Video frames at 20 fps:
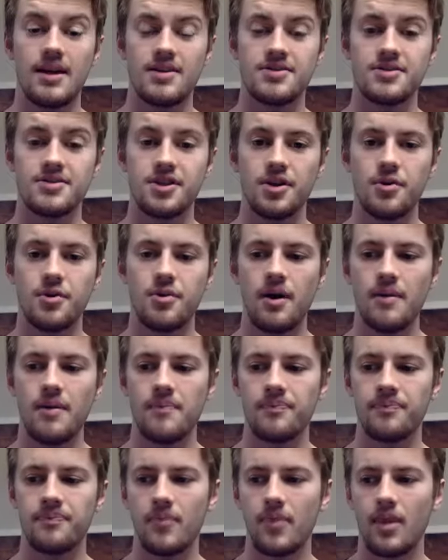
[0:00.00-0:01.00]
so
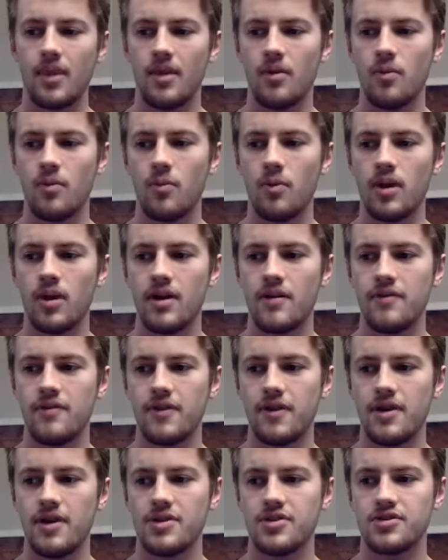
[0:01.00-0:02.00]
when I
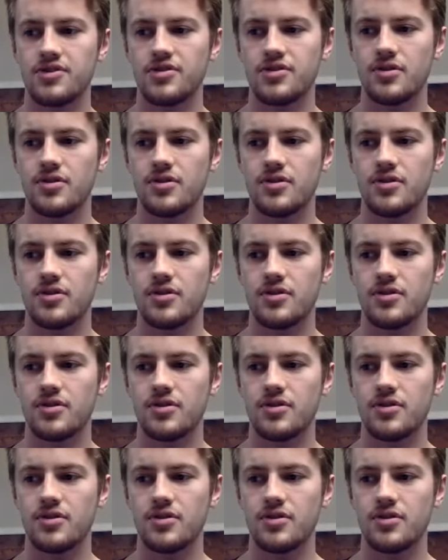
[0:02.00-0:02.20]
first